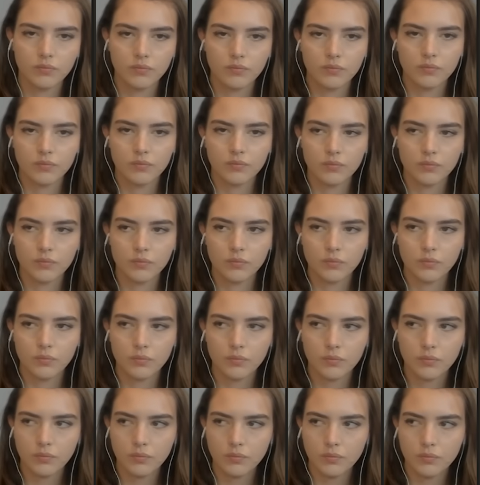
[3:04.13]

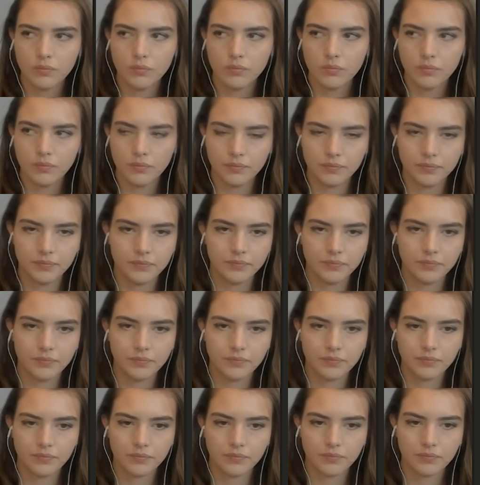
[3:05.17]

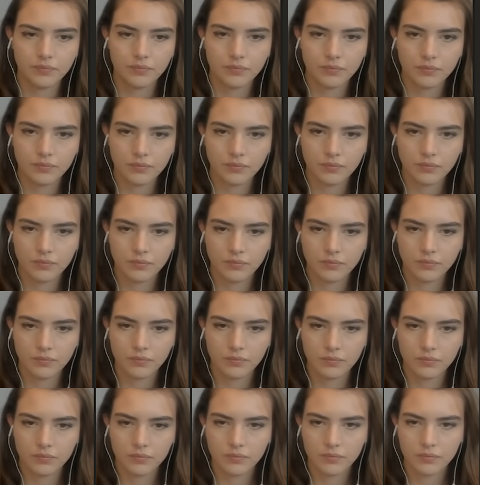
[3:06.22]

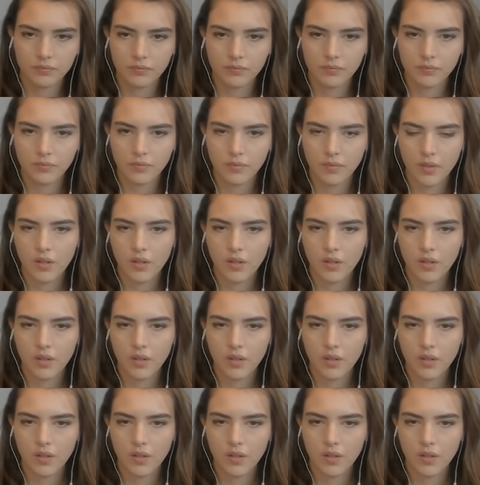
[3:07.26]
The person shown says nothing.